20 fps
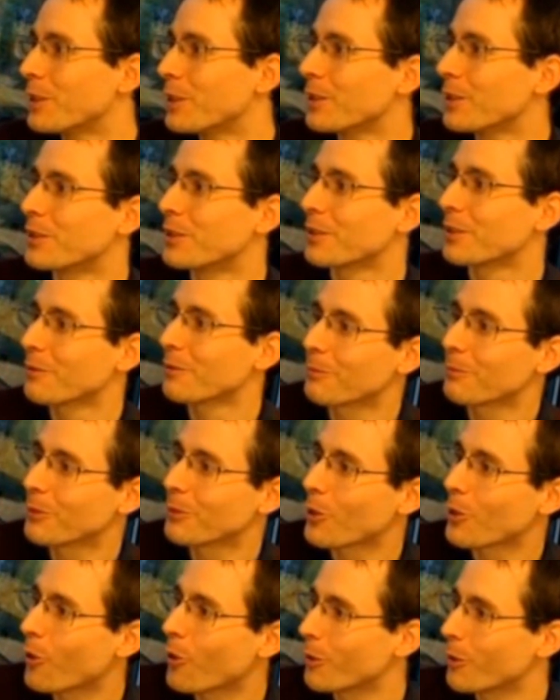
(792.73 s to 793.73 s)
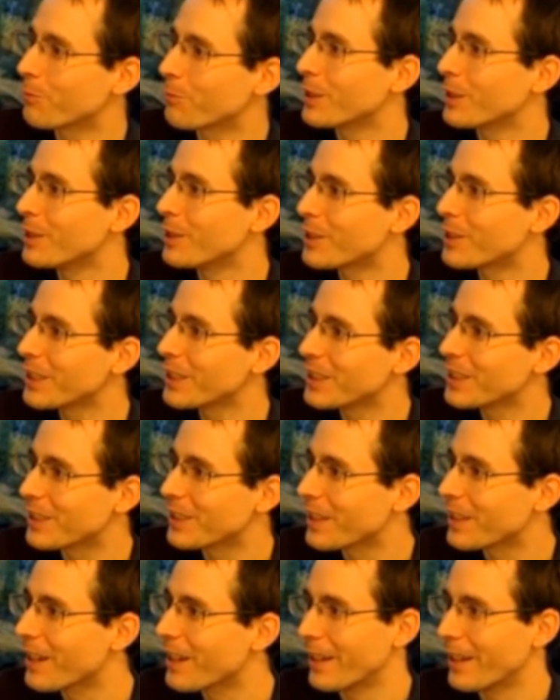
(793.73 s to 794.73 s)
It's called PhD
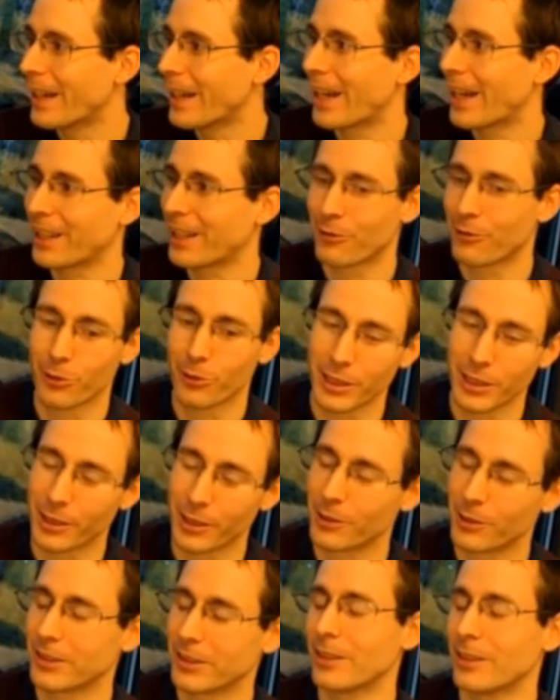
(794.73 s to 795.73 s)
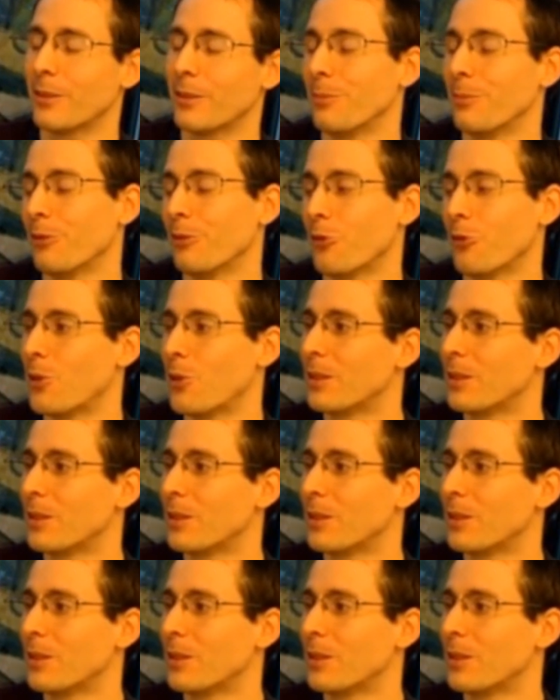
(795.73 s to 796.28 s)
that I hadn't really considered before.